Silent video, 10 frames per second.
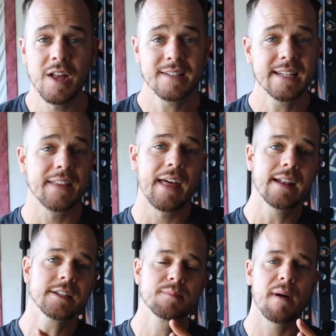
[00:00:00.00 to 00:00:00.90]
that's it. That
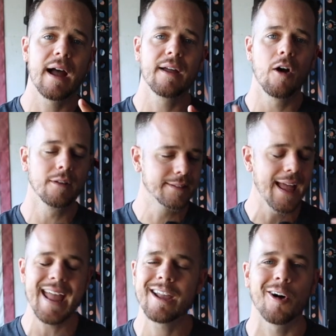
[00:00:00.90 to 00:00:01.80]
is my
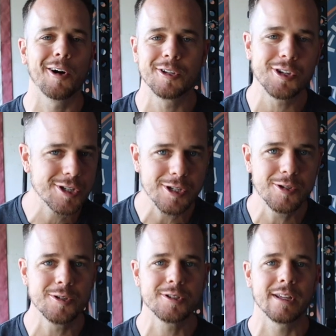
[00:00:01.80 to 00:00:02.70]
take on
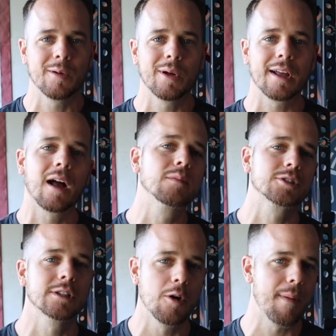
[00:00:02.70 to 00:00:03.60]
shoes when it comes
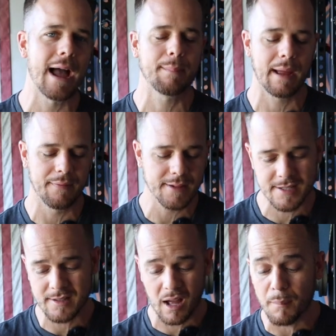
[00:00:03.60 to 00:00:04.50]
to low back pain. This
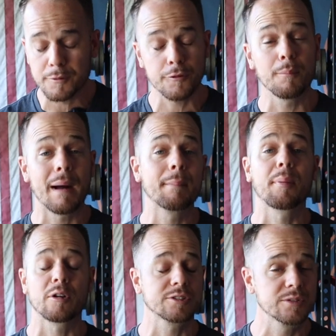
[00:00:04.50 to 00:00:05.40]
is, comes from my
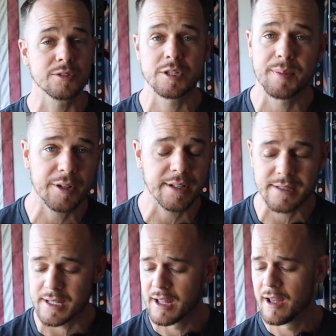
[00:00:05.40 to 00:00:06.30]
personal
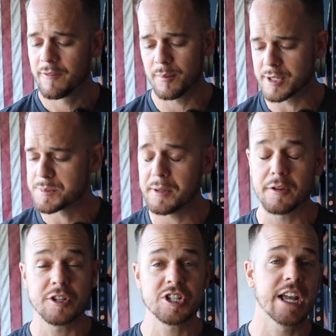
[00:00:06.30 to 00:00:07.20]
experience, from
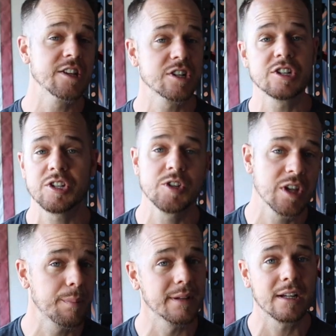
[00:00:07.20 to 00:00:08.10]
experience changing shoes
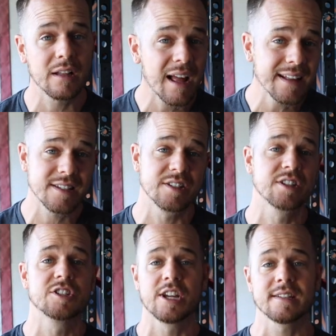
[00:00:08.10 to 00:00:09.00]
up in clients and
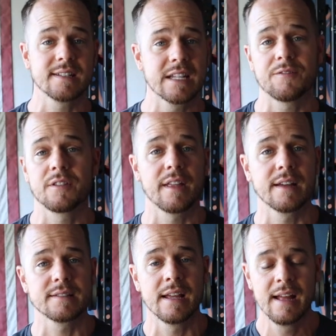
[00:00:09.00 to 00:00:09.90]
suggesting different
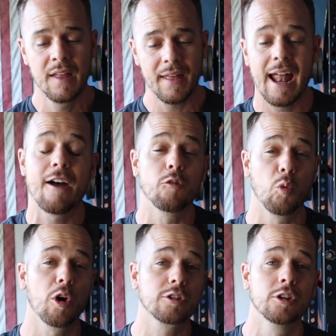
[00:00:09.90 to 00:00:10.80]
things that have
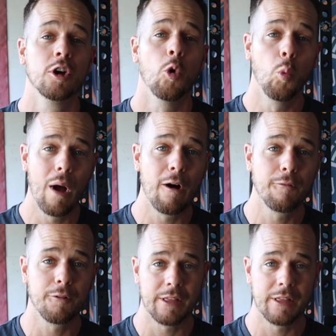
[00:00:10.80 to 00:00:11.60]
worked well for